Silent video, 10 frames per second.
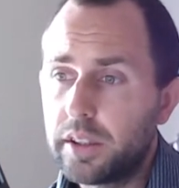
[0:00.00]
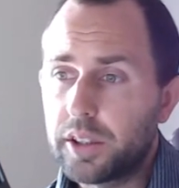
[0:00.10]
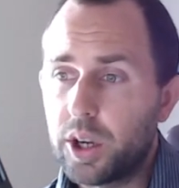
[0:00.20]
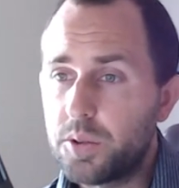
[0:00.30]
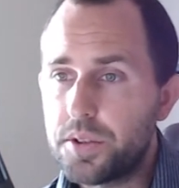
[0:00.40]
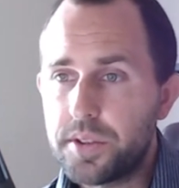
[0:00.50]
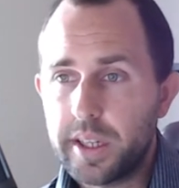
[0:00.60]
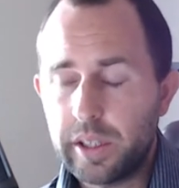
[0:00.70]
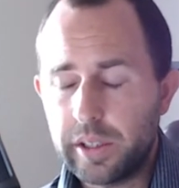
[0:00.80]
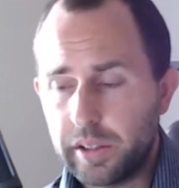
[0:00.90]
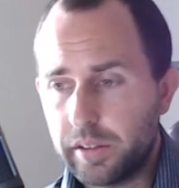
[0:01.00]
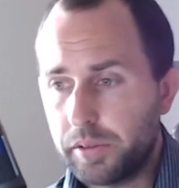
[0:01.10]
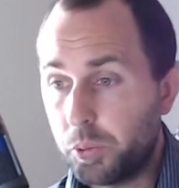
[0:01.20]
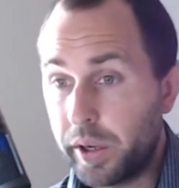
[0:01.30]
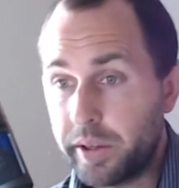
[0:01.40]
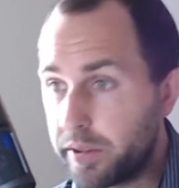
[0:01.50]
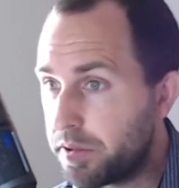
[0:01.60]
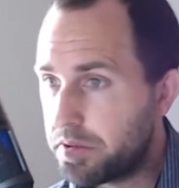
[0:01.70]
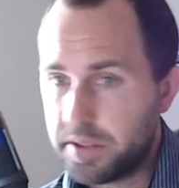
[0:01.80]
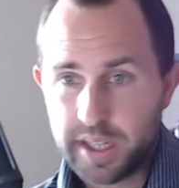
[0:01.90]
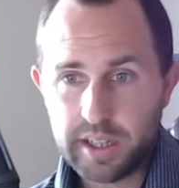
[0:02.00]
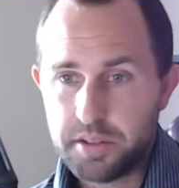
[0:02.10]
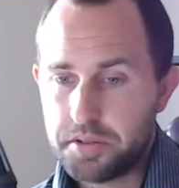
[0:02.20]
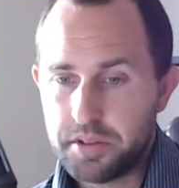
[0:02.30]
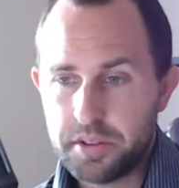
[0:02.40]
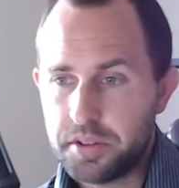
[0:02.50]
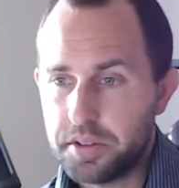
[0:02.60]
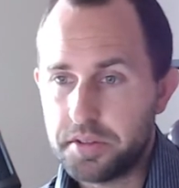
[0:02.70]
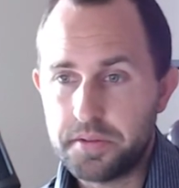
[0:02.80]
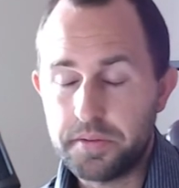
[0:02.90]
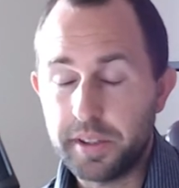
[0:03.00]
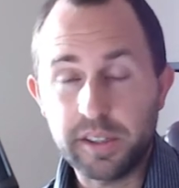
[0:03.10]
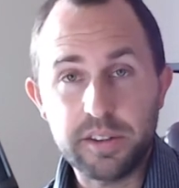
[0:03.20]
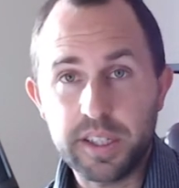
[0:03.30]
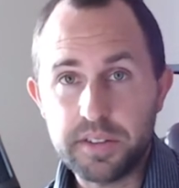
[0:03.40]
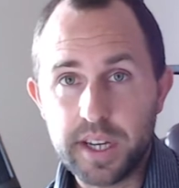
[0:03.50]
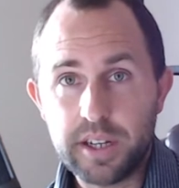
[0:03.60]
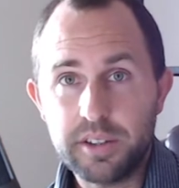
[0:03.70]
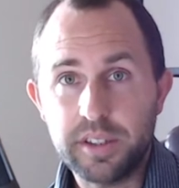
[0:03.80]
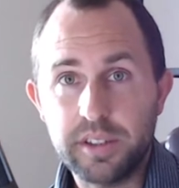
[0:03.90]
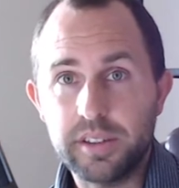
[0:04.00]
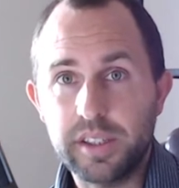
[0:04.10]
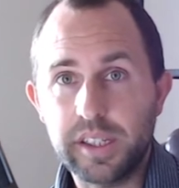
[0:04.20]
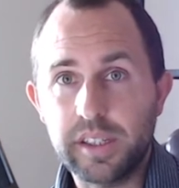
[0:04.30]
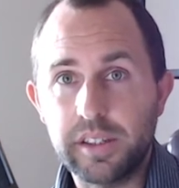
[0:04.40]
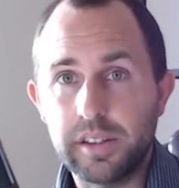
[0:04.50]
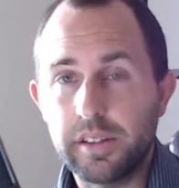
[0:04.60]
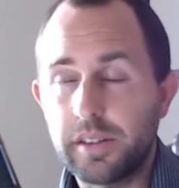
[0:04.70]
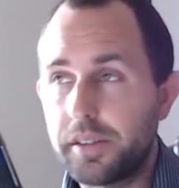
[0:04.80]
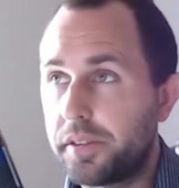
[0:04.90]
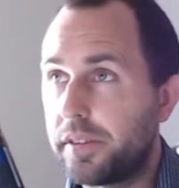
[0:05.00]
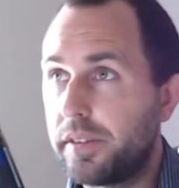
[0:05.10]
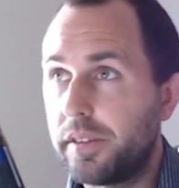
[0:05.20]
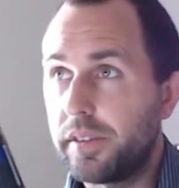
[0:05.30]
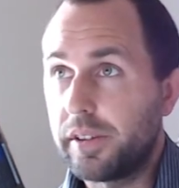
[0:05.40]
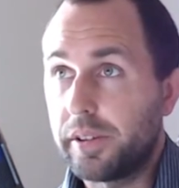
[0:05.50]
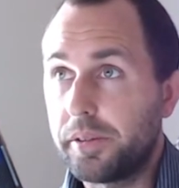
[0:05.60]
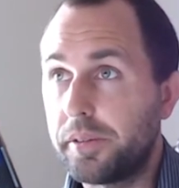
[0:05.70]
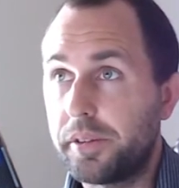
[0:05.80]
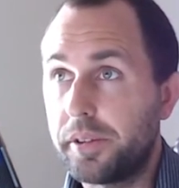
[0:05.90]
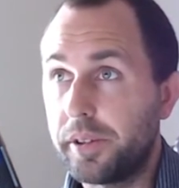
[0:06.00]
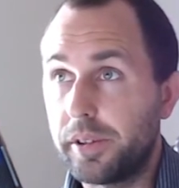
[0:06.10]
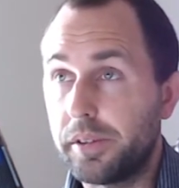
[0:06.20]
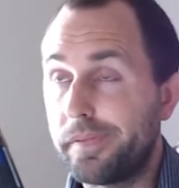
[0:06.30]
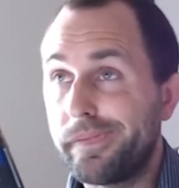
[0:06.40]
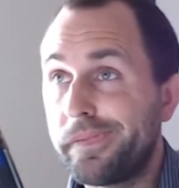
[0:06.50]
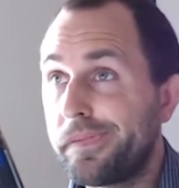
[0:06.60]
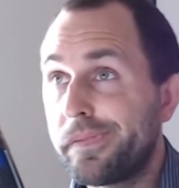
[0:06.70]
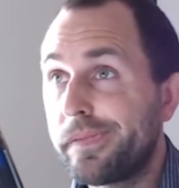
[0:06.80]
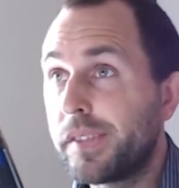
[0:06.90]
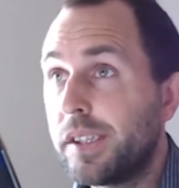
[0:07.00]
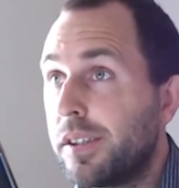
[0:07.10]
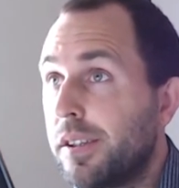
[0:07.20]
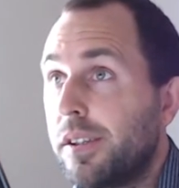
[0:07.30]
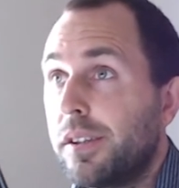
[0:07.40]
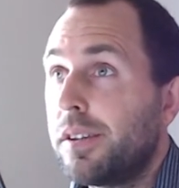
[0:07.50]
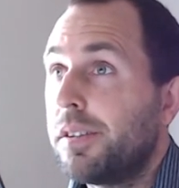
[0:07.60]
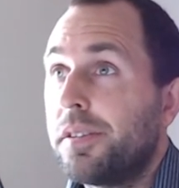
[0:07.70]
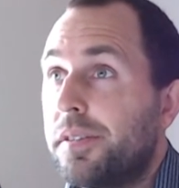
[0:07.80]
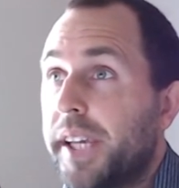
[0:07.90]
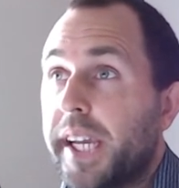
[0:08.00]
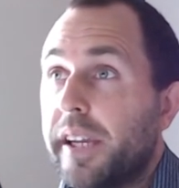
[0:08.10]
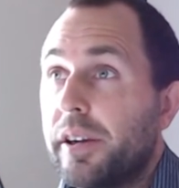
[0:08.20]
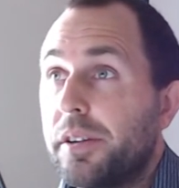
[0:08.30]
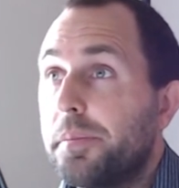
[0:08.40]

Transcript: coaches that are winners that just figure things out and you know, they're they are